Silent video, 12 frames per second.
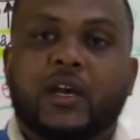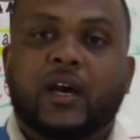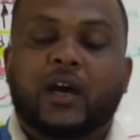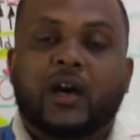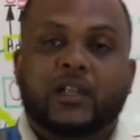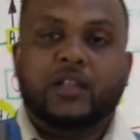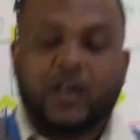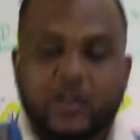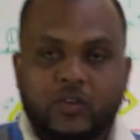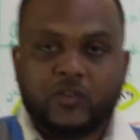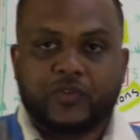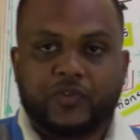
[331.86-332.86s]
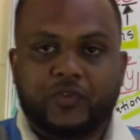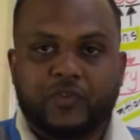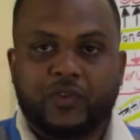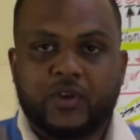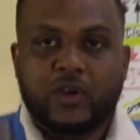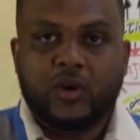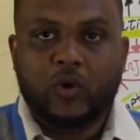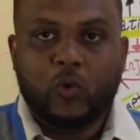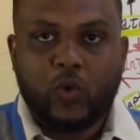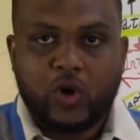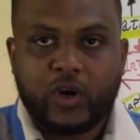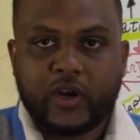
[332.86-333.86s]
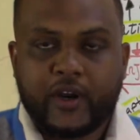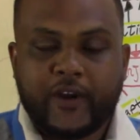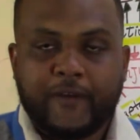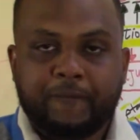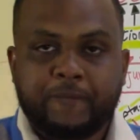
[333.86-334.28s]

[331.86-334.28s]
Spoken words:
a lot of work